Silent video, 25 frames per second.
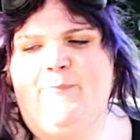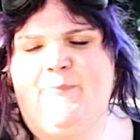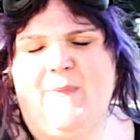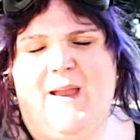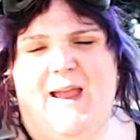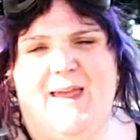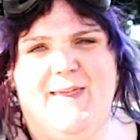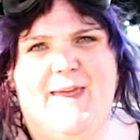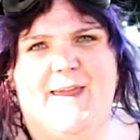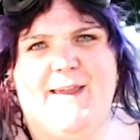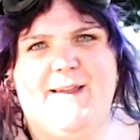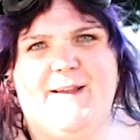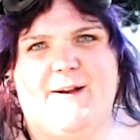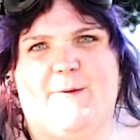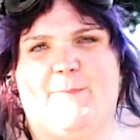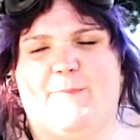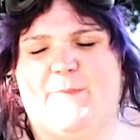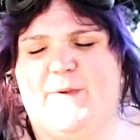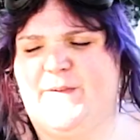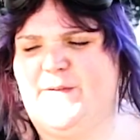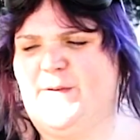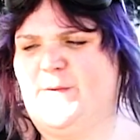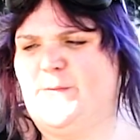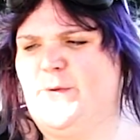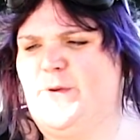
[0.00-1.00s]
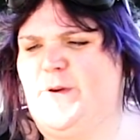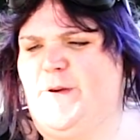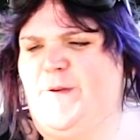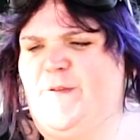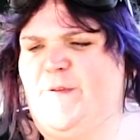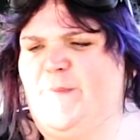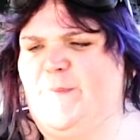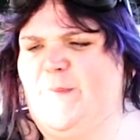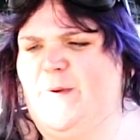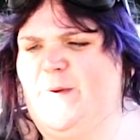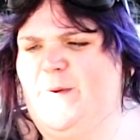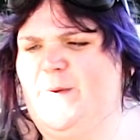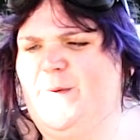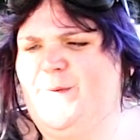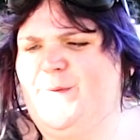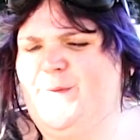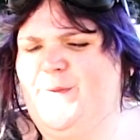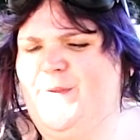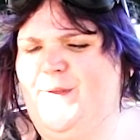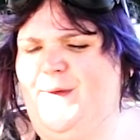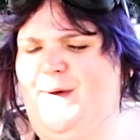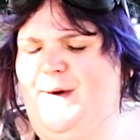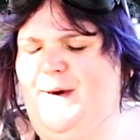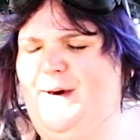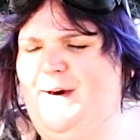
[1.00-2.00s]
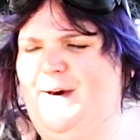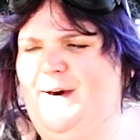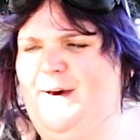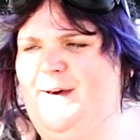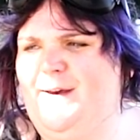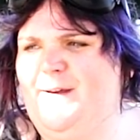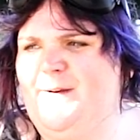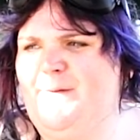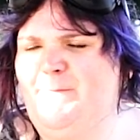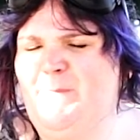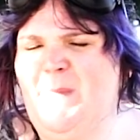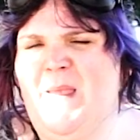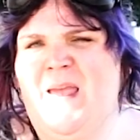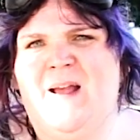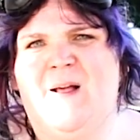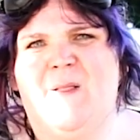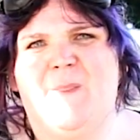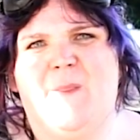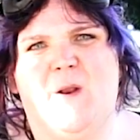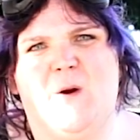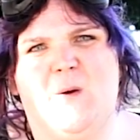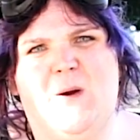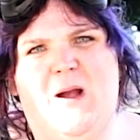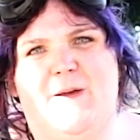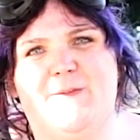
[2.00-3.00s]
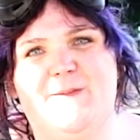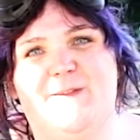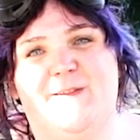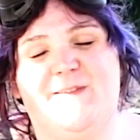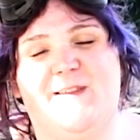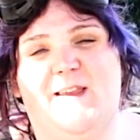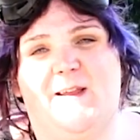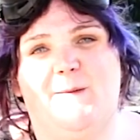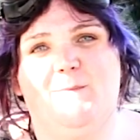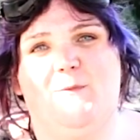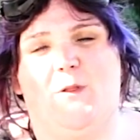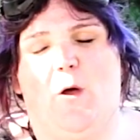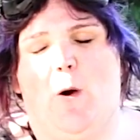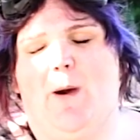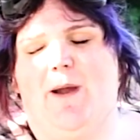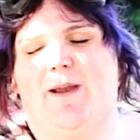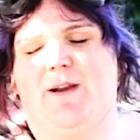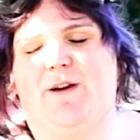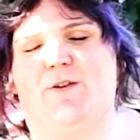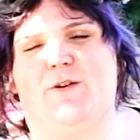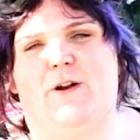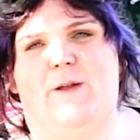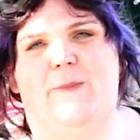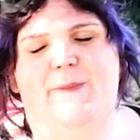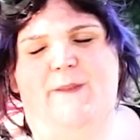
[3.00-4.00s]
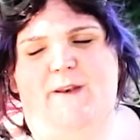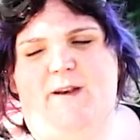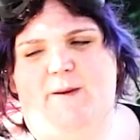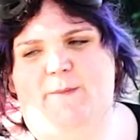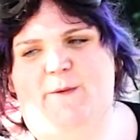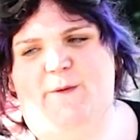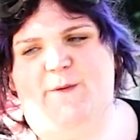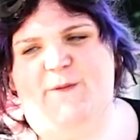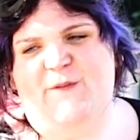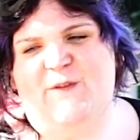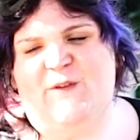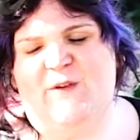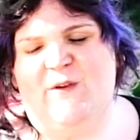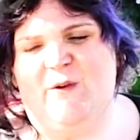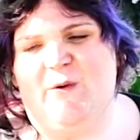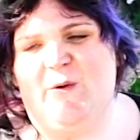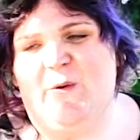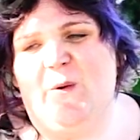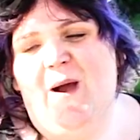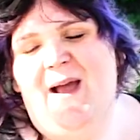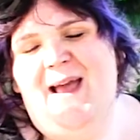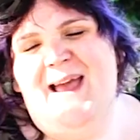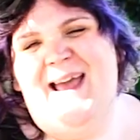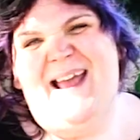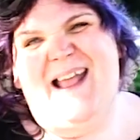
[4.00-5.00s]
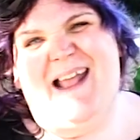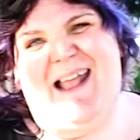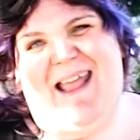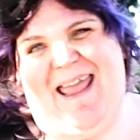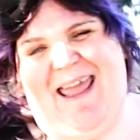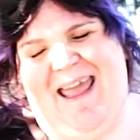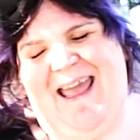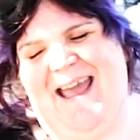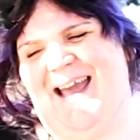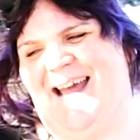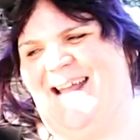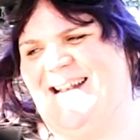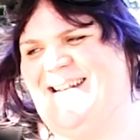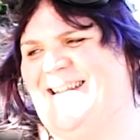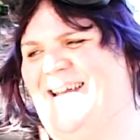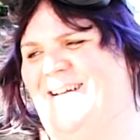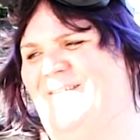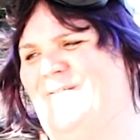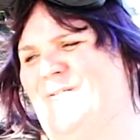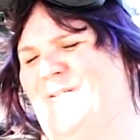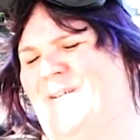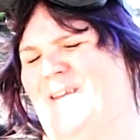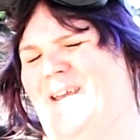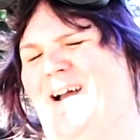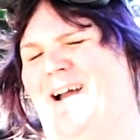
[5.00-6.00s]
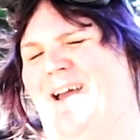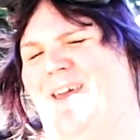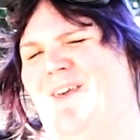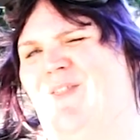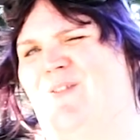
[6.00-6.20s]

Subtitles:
I like them. These are really smooth. They don't have the same low-end grunt that I'm used to, and at really high